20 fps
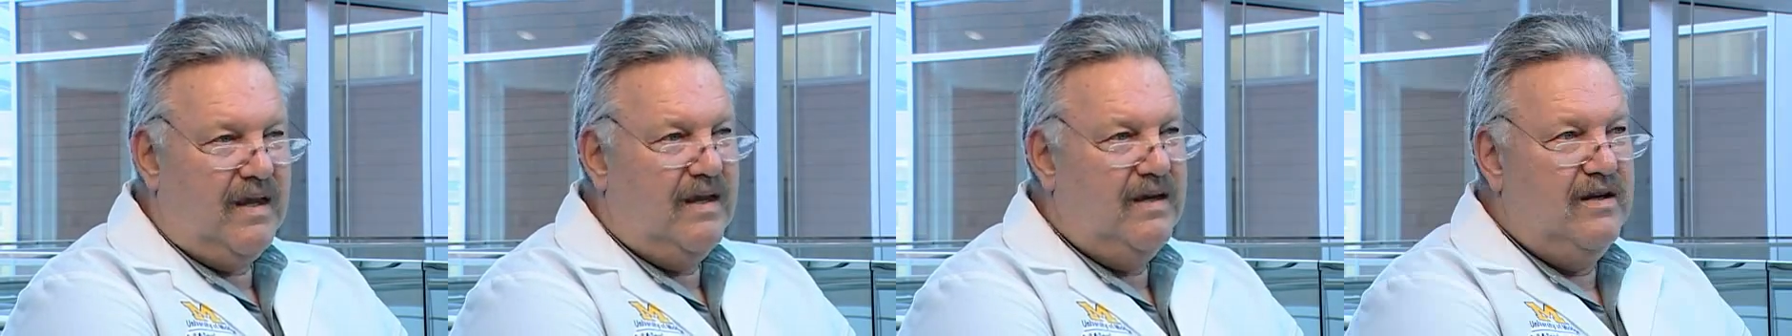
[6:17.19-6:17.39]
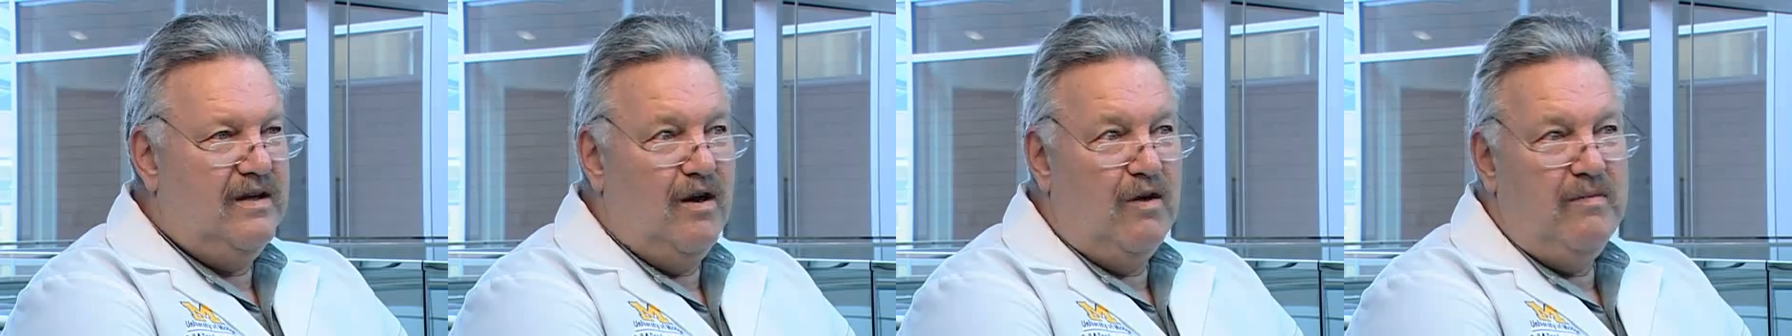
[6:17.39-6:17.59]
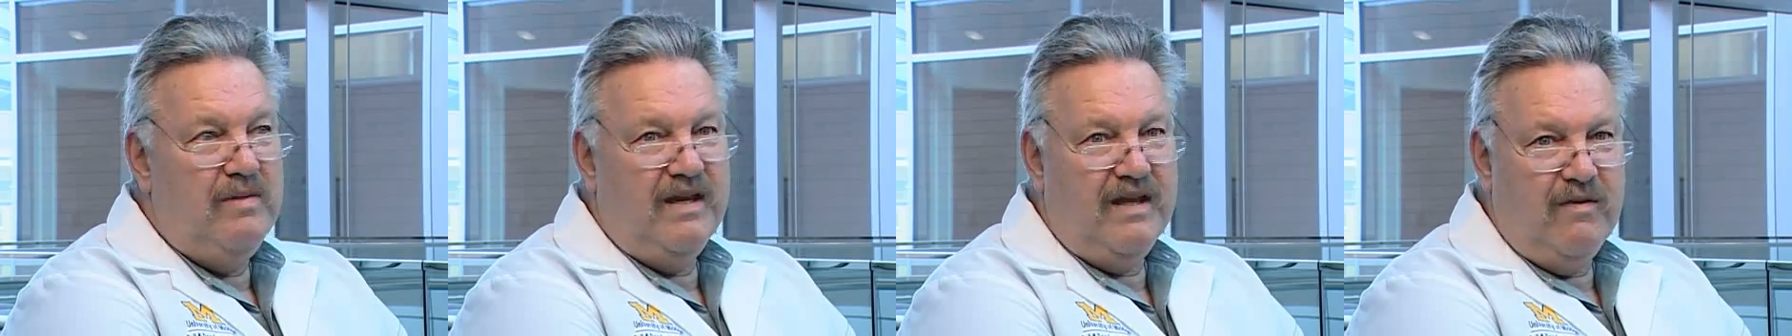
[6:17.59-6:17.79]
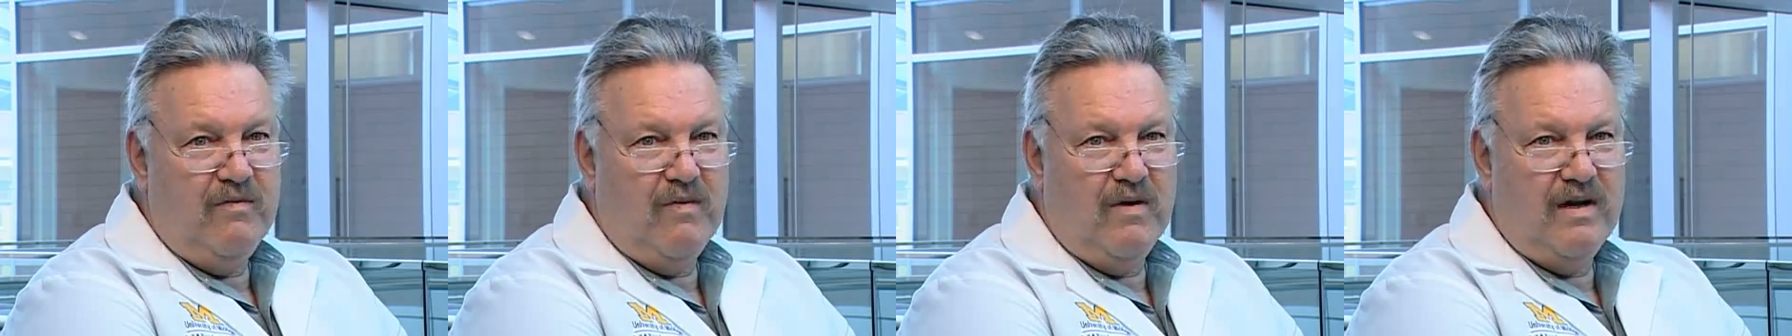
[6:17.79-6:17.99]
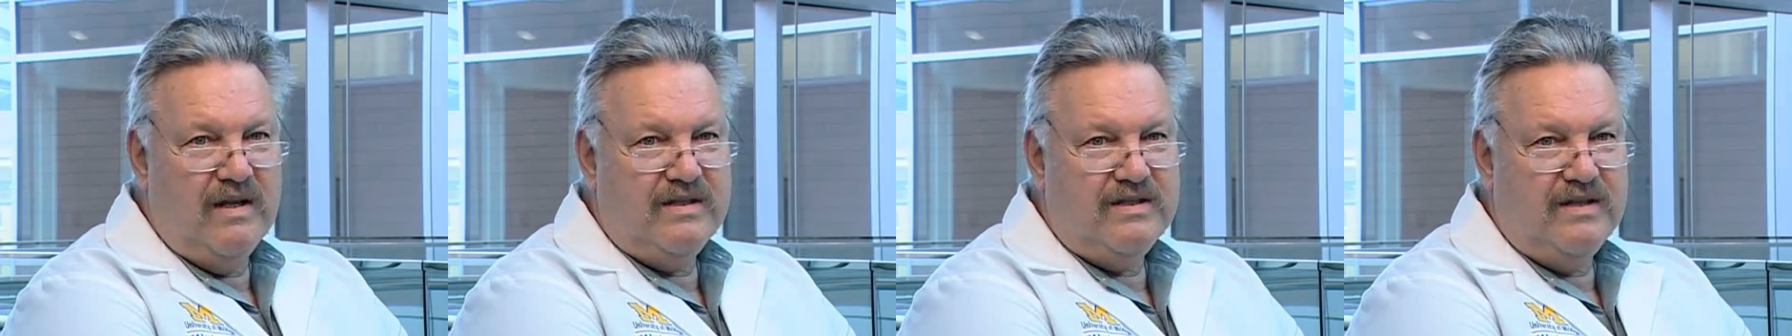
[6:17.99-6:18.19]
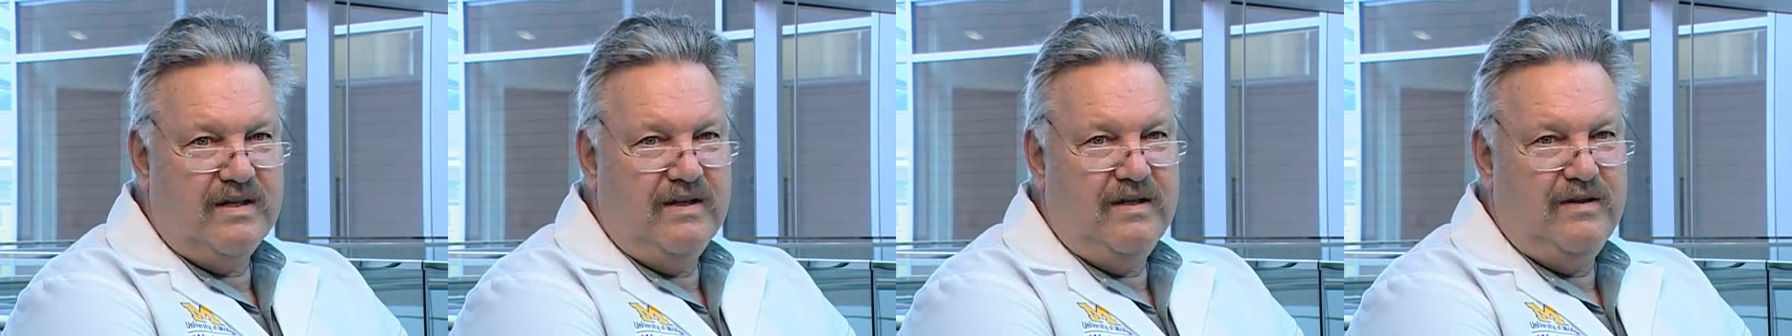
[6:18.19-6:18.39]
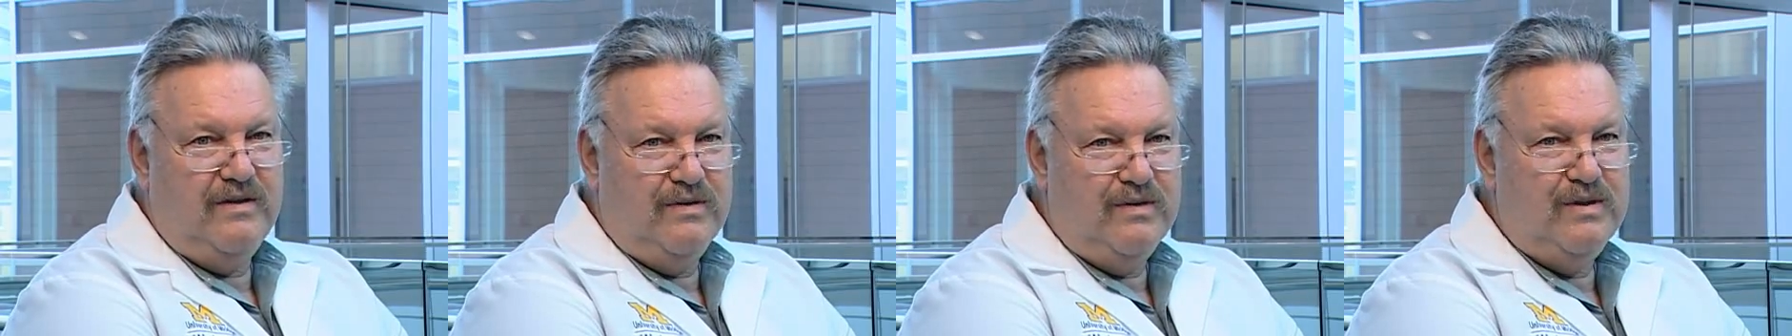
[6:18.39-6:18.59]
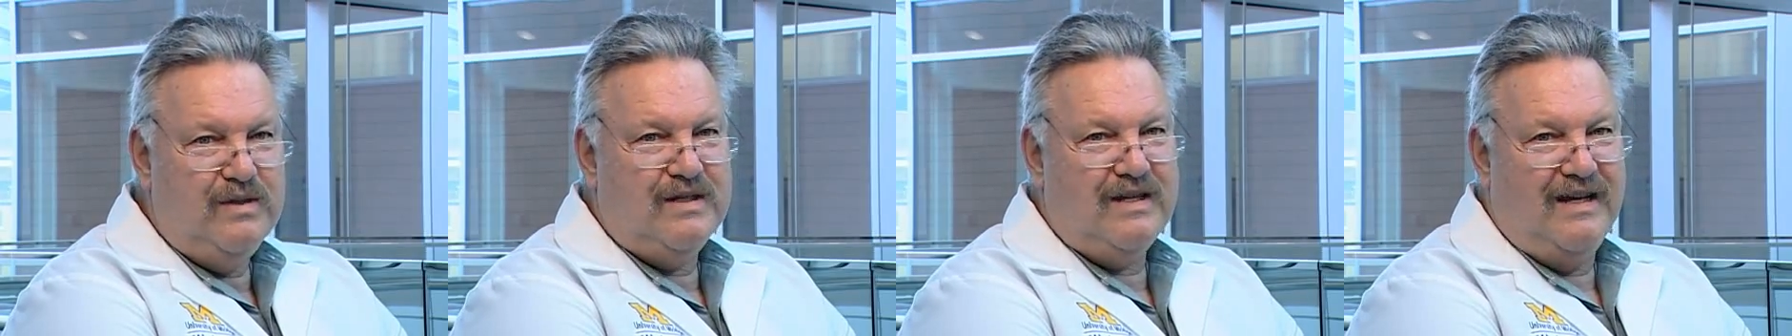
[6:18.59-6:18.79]
Nobody wants to
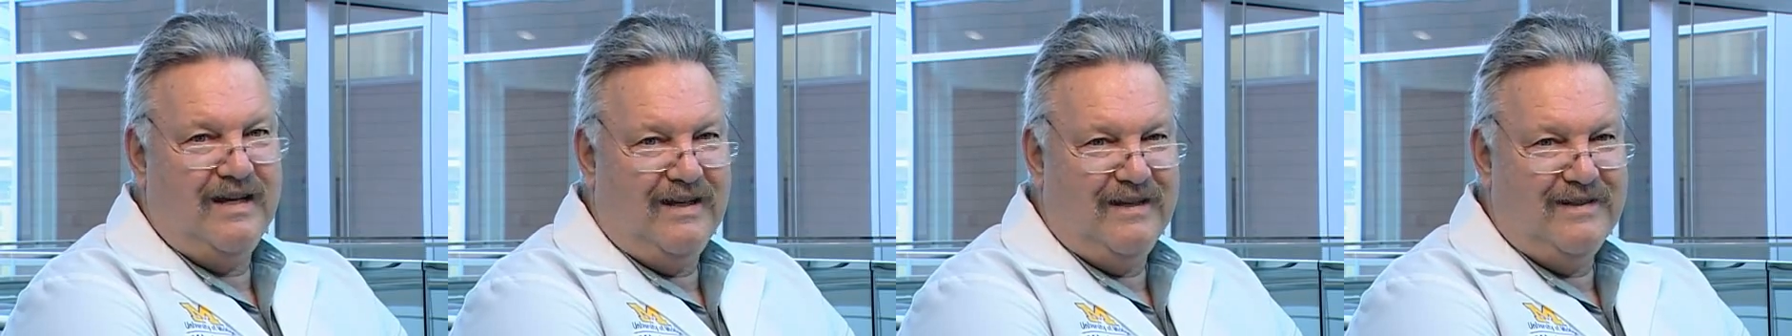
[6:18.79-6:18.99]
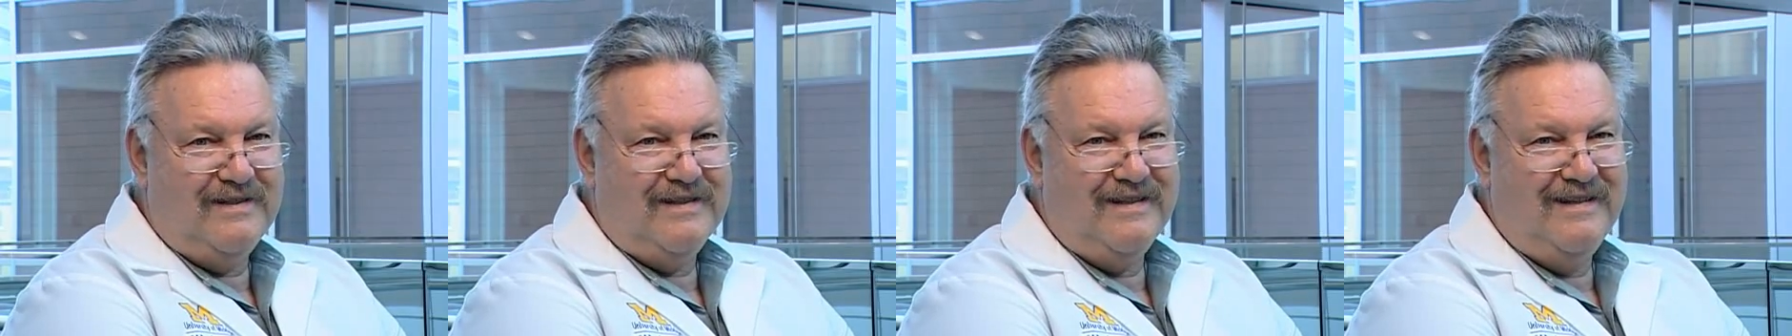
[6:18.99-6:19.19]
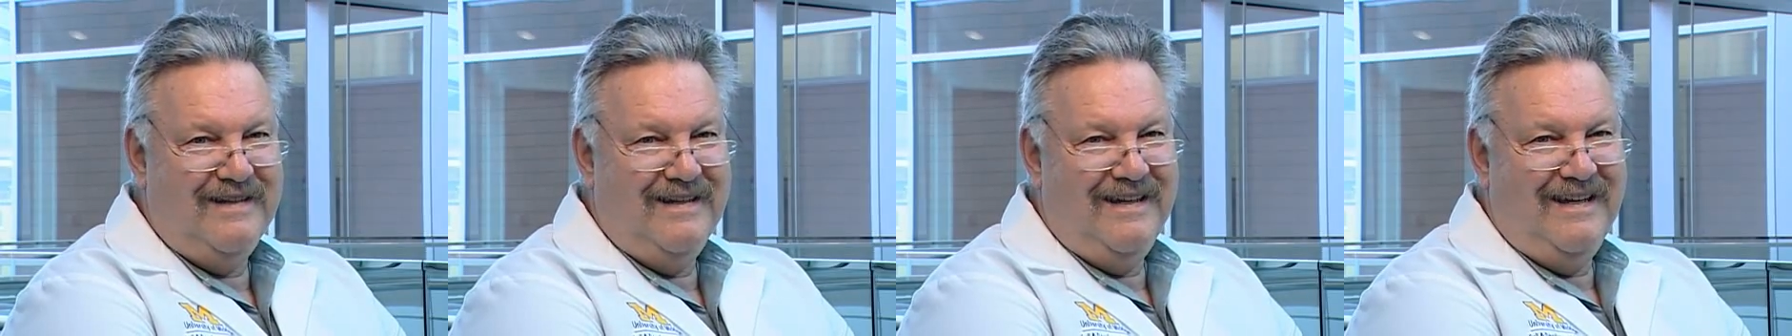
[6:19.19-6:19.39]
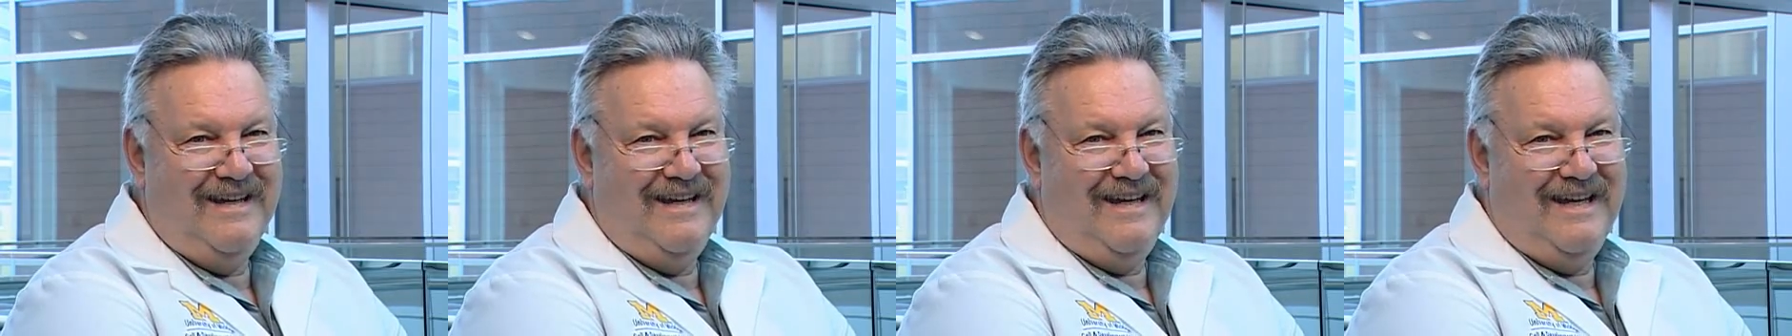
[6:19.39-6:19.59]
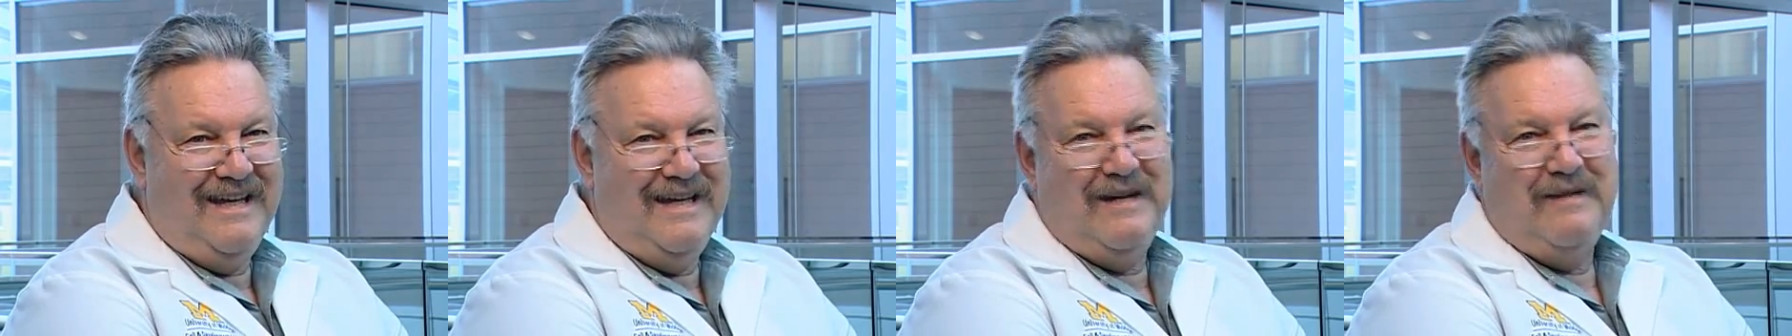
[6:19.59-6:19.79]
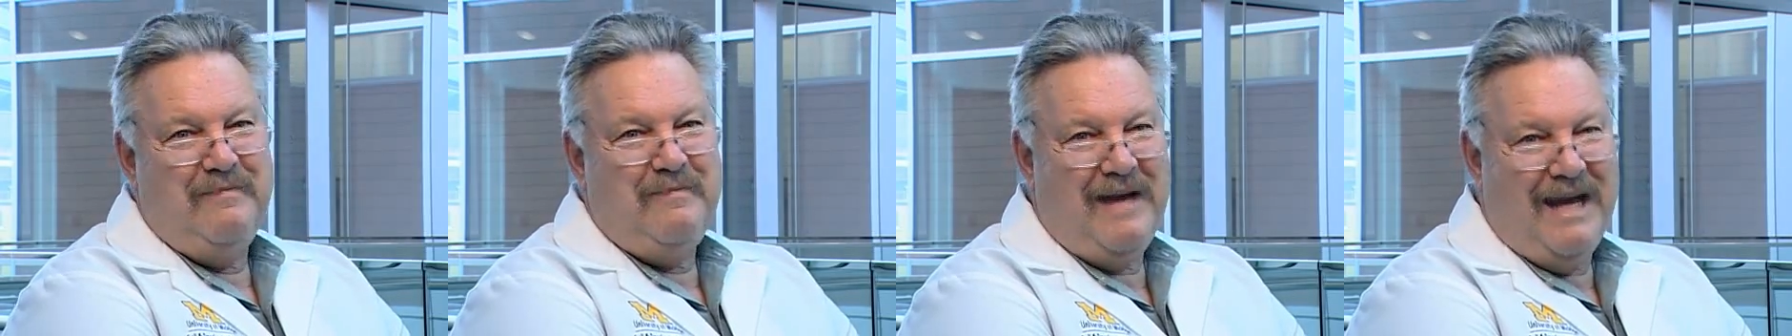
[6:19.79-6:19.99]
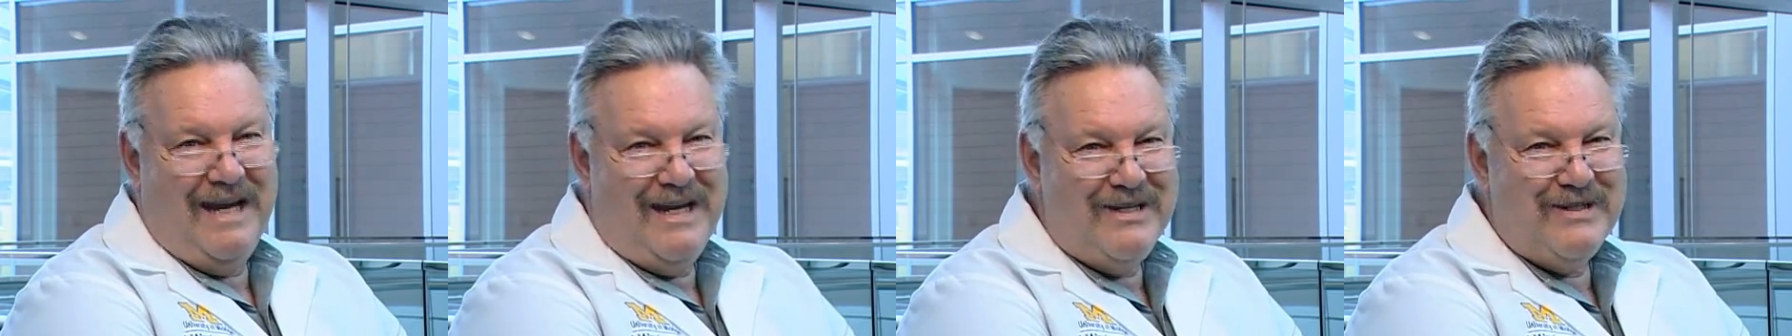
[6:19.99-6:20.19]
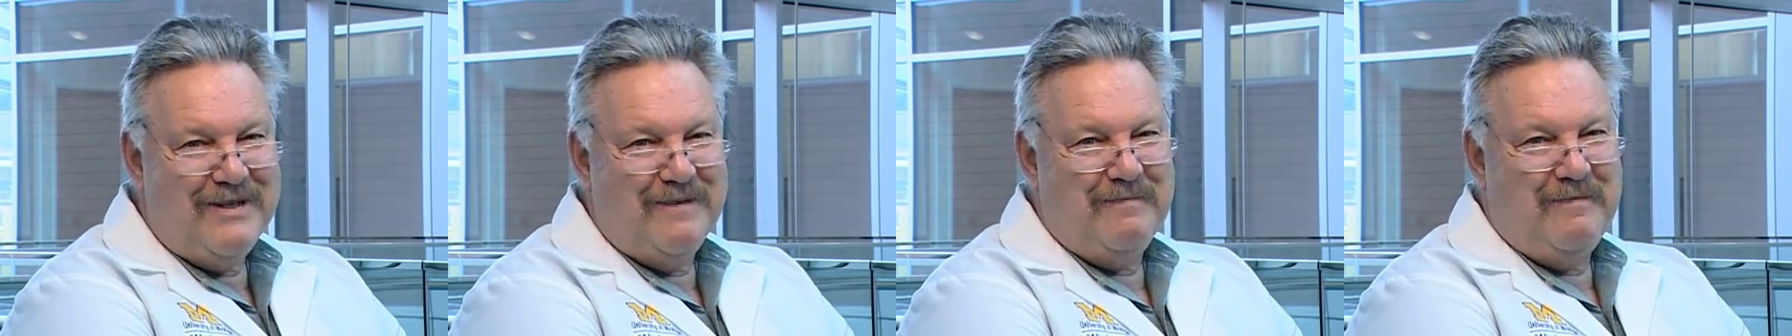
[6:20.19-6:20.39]
use cells in a
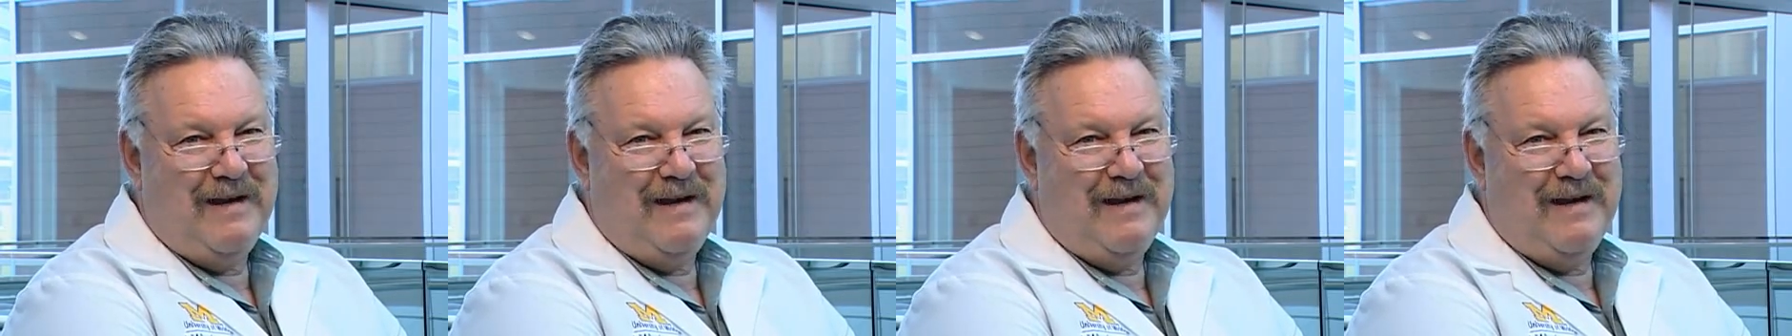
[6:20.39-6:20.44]
patient